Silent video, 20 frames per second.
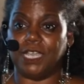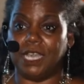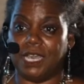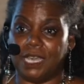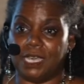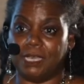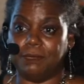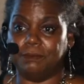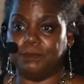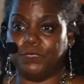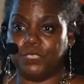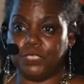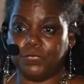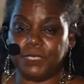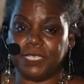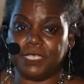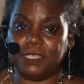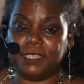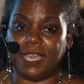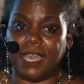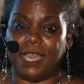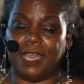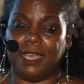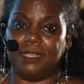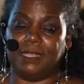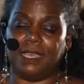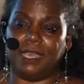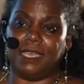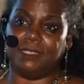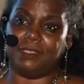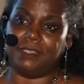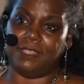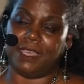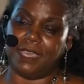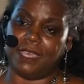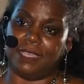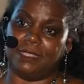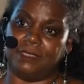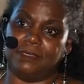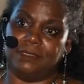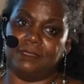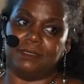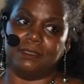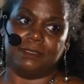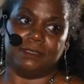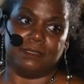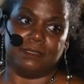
um, doing that, I then,